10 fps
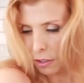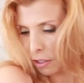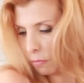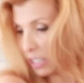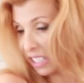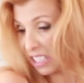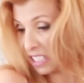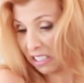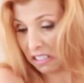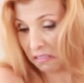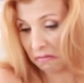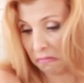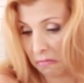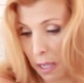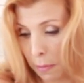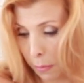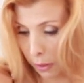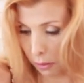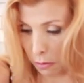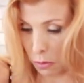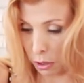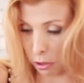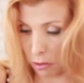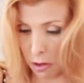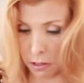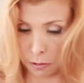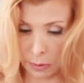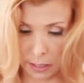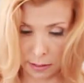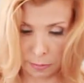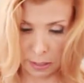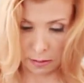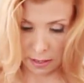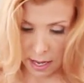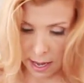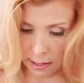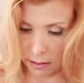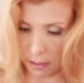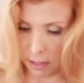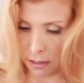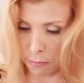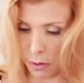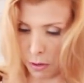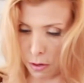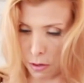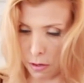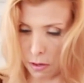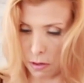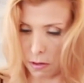you could re-season, maybe put a little more salt because I've been handling the bird.